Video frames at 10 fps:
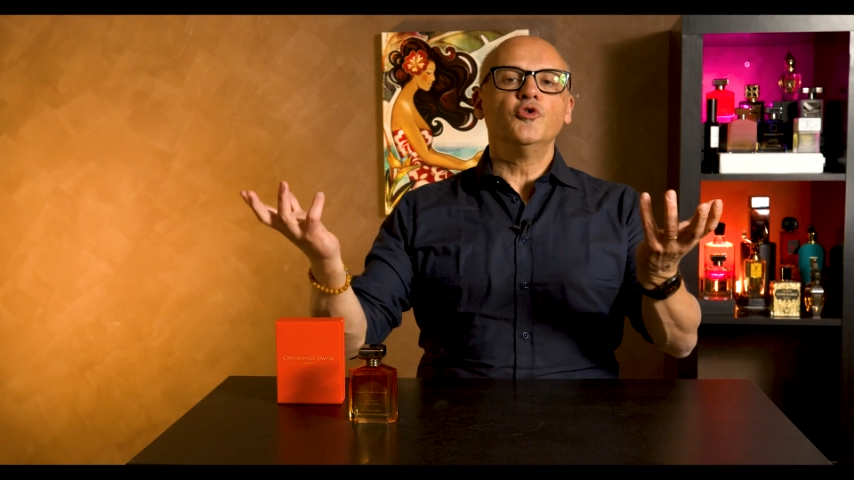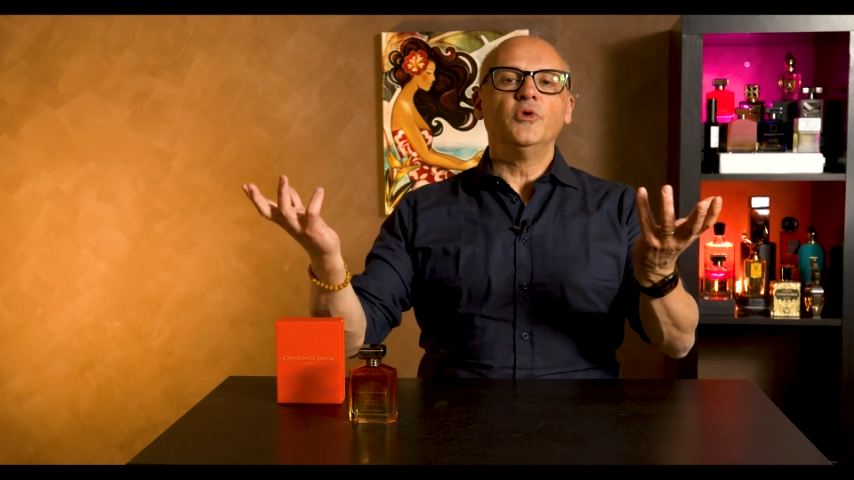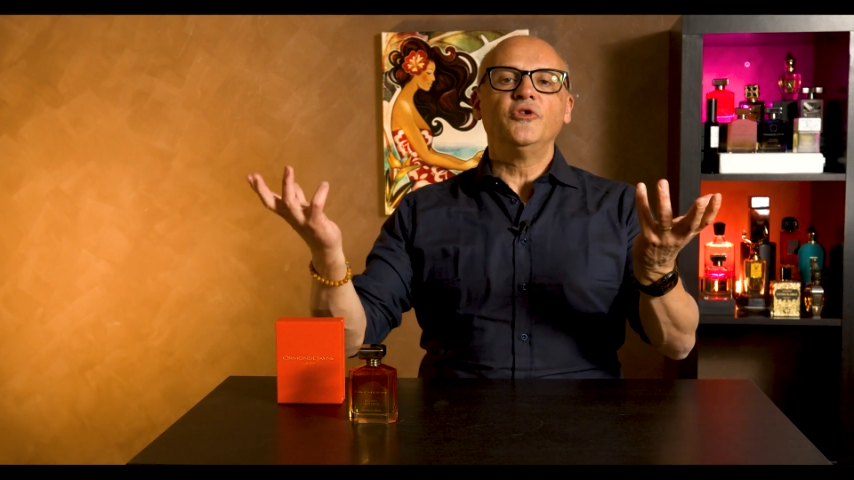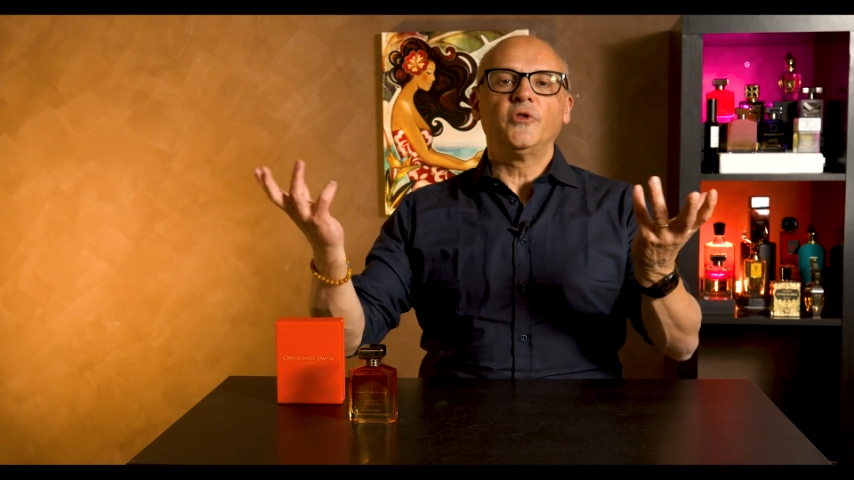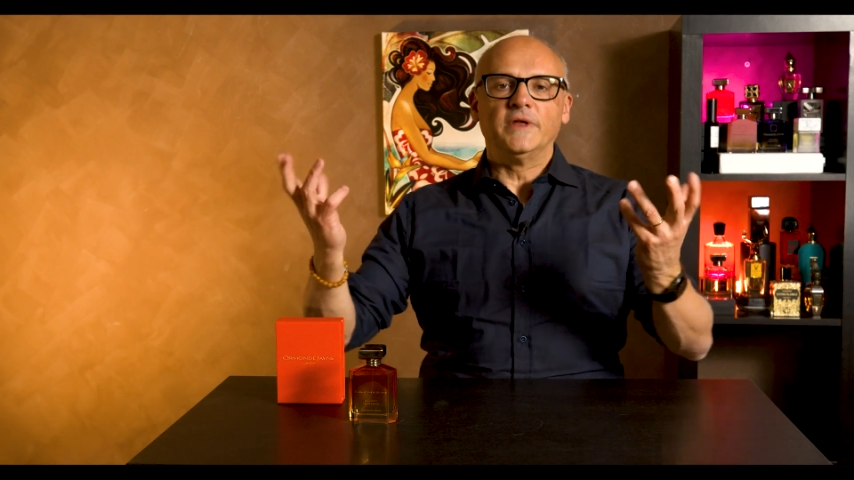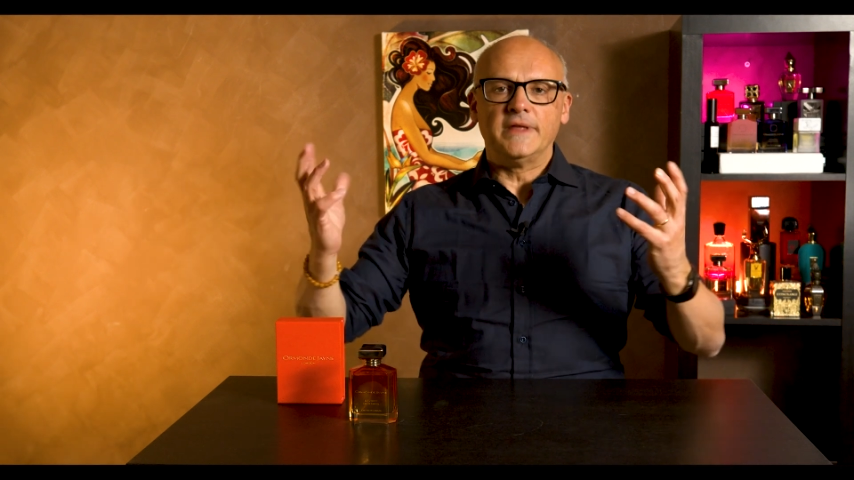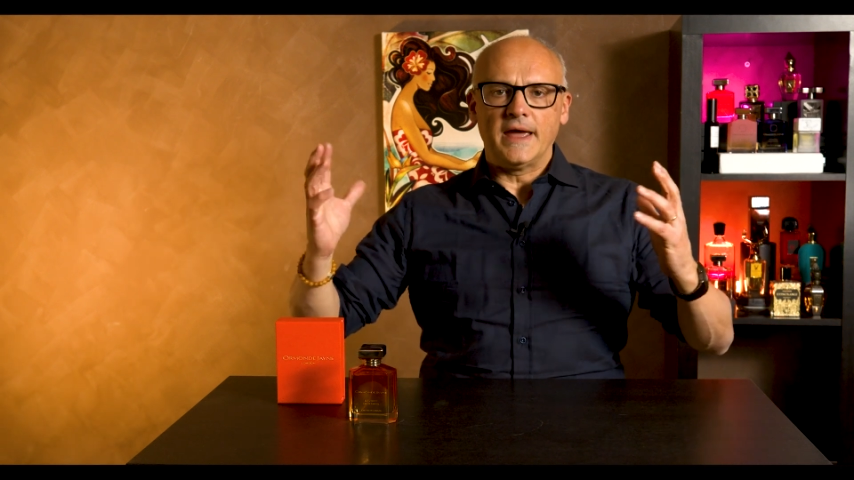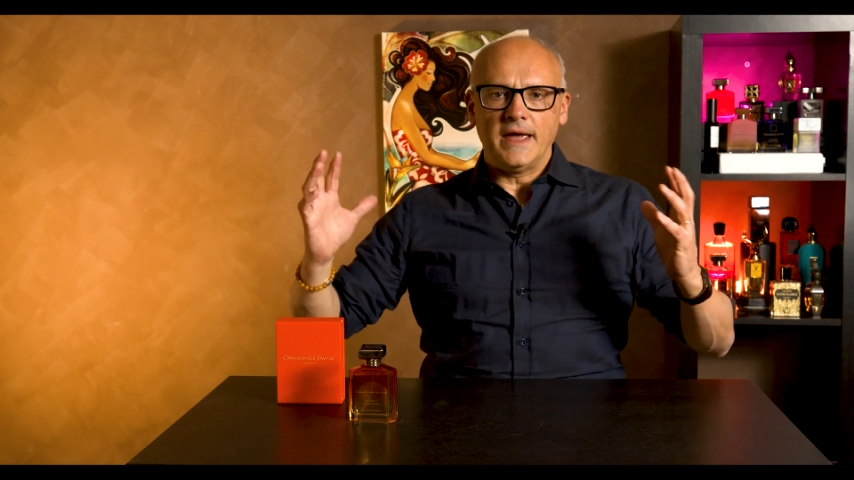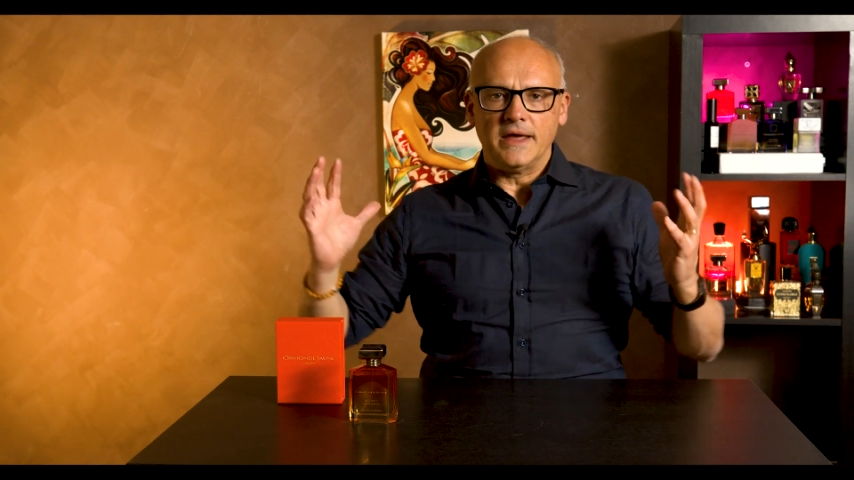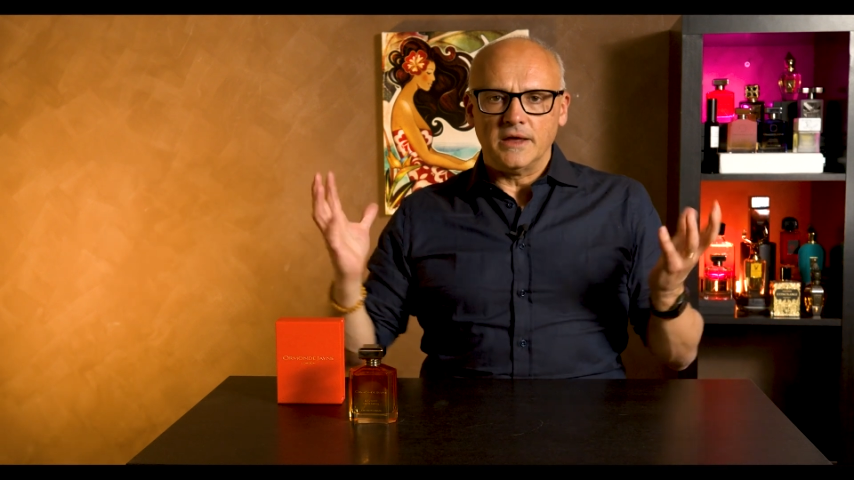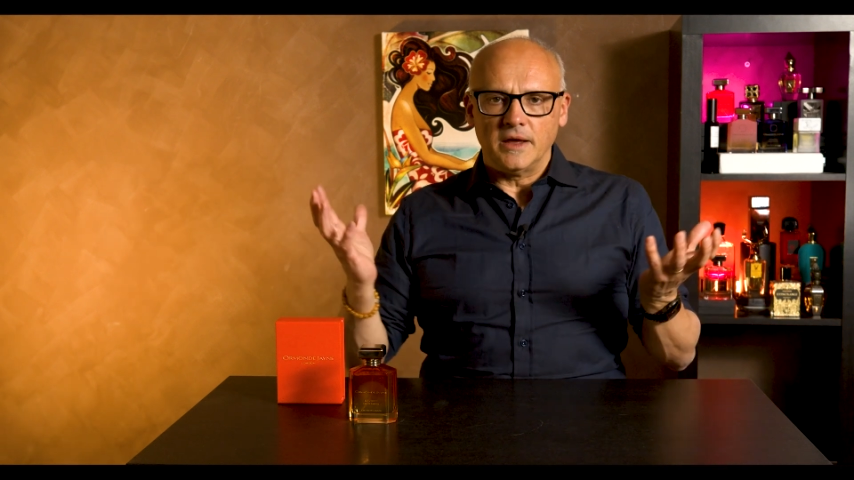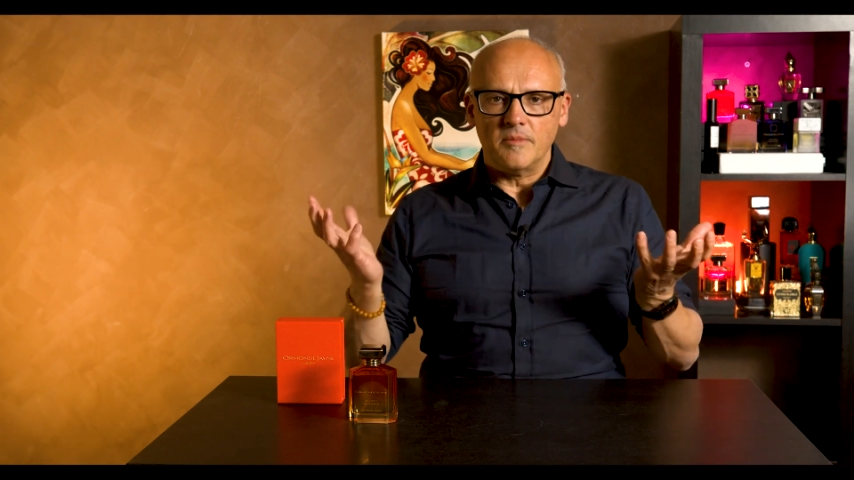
you into the day,